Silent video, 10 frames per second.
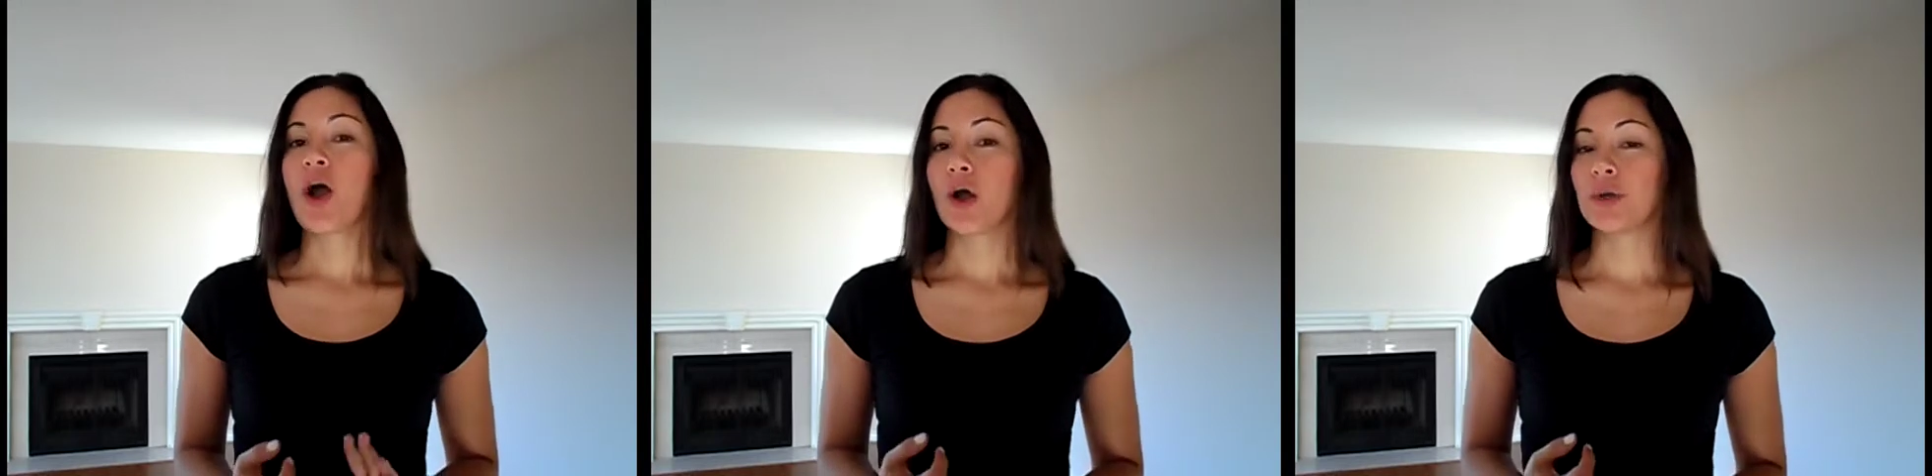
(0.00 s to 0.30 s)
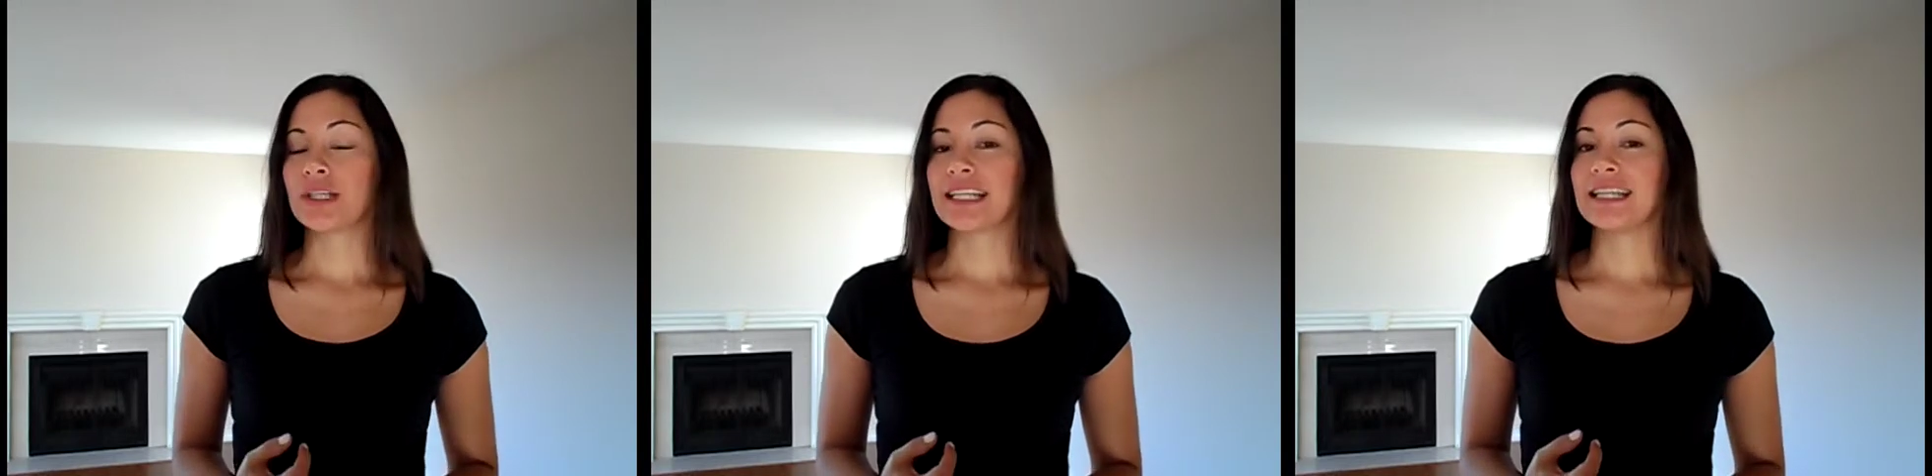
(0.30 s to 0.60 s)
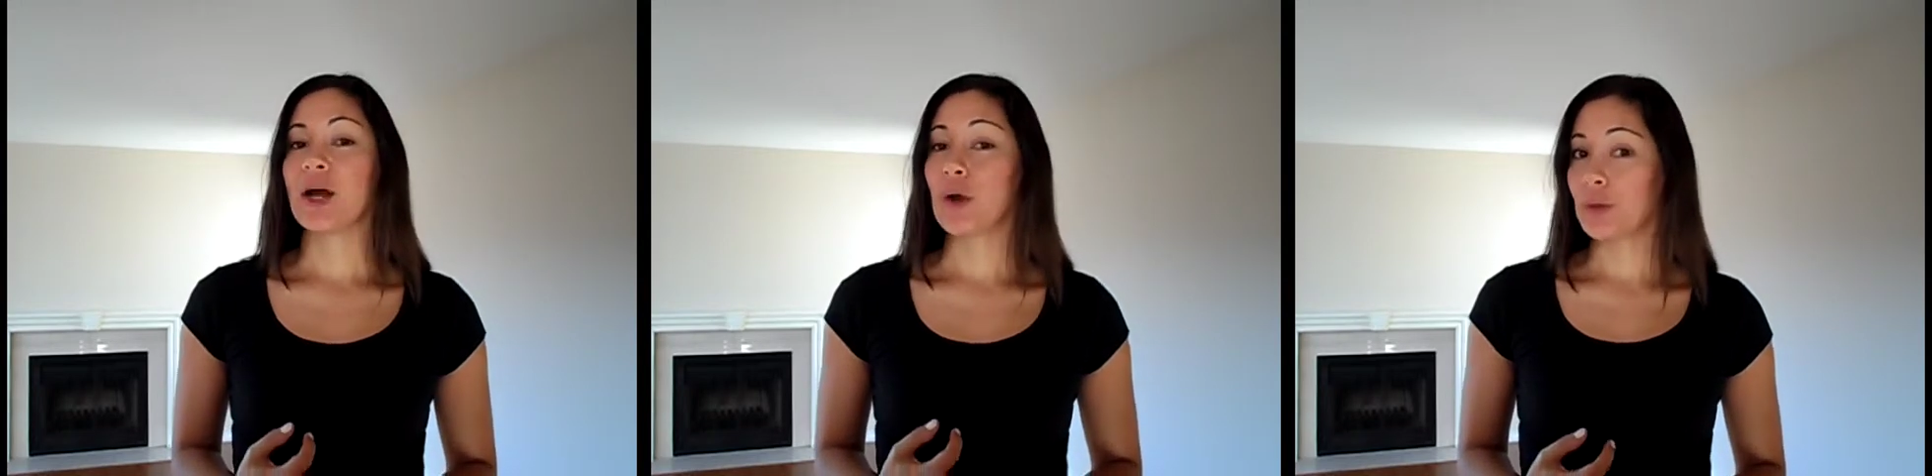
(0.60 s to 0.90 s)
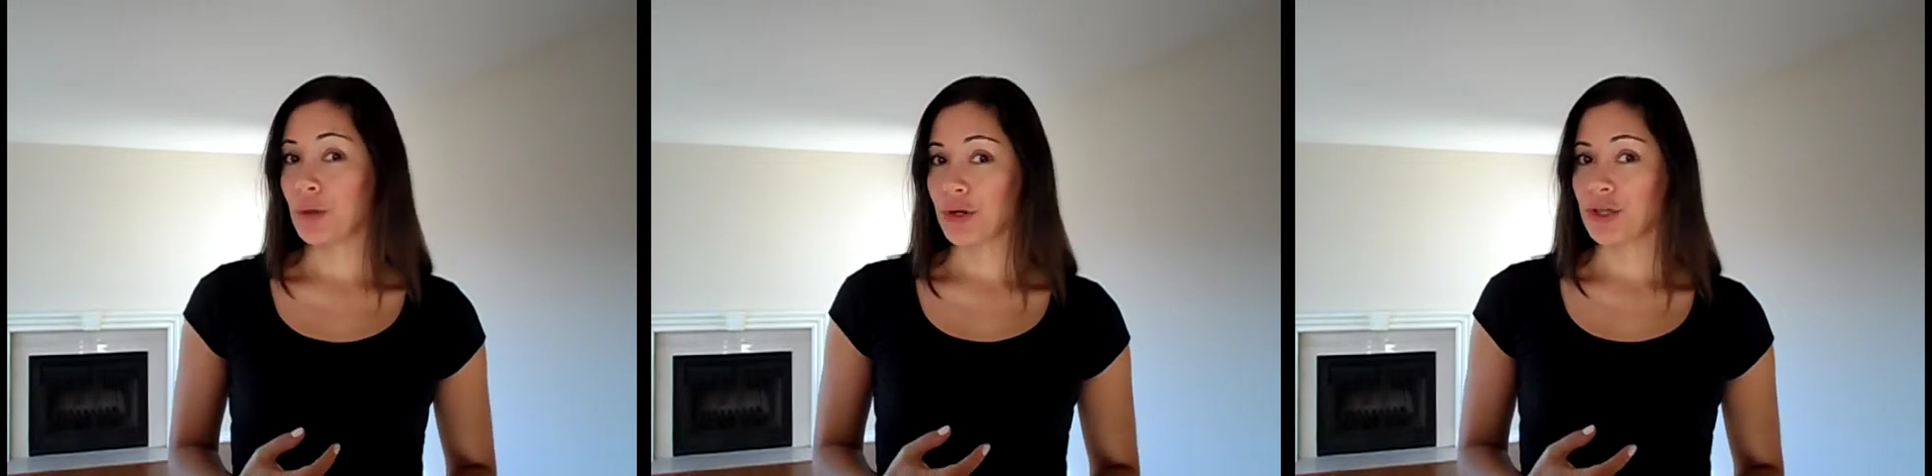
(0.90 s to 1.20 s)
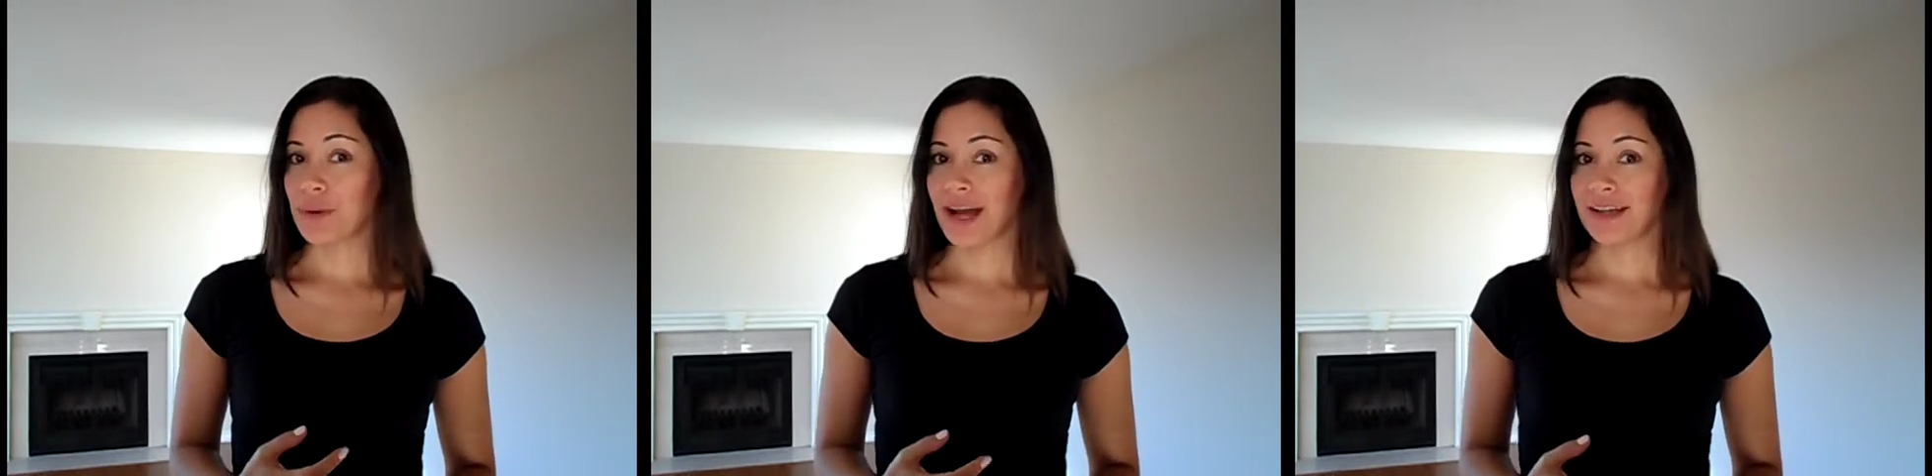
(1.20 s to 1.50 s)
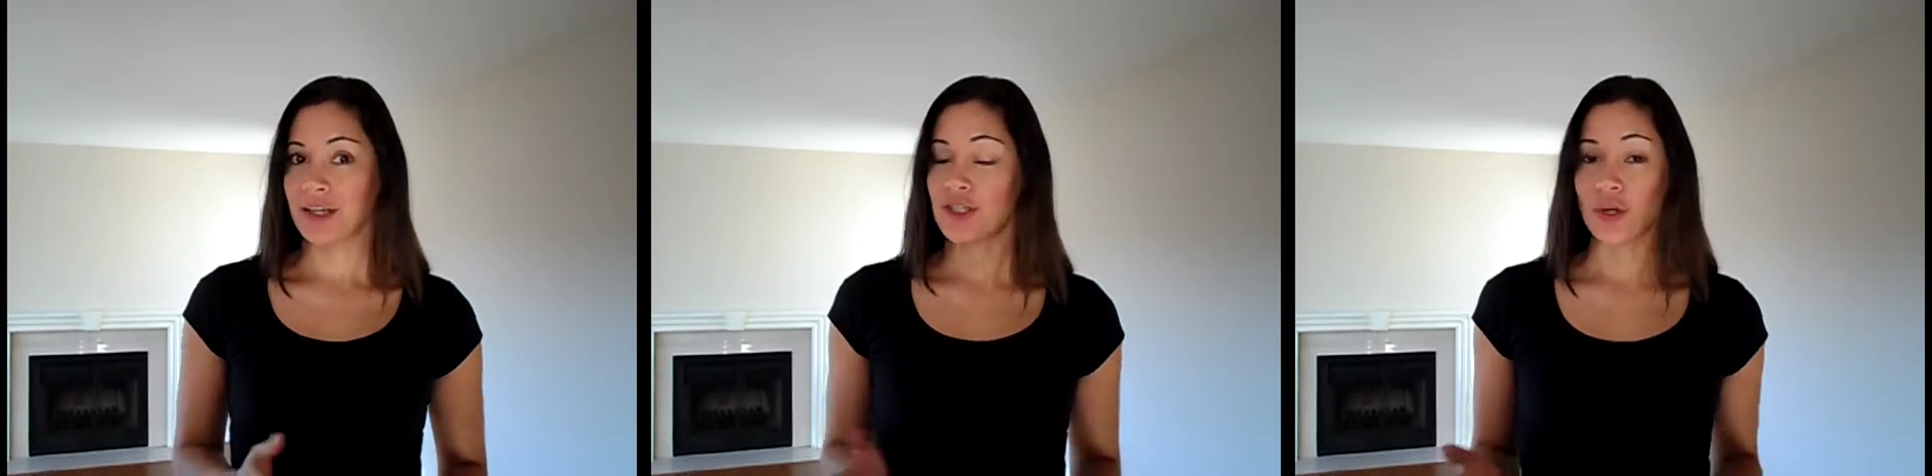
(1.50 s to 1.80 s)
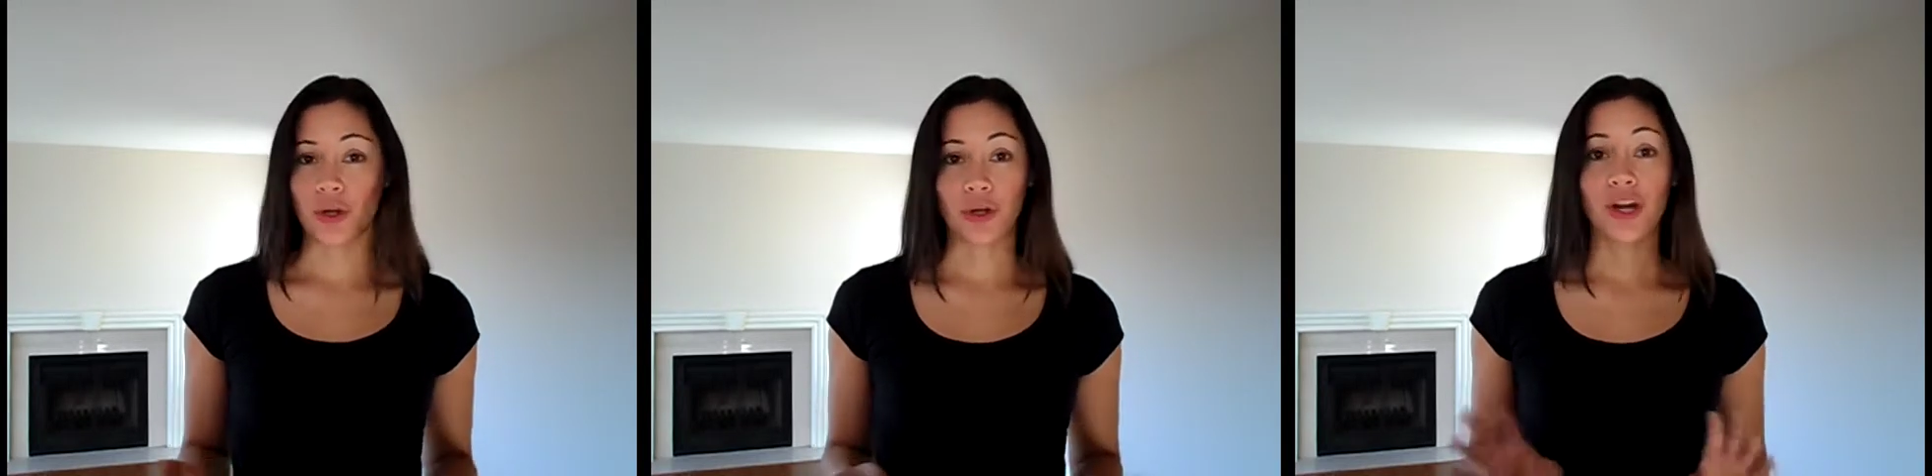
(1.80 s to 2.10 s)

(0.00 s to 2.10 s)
only owner-occupied, so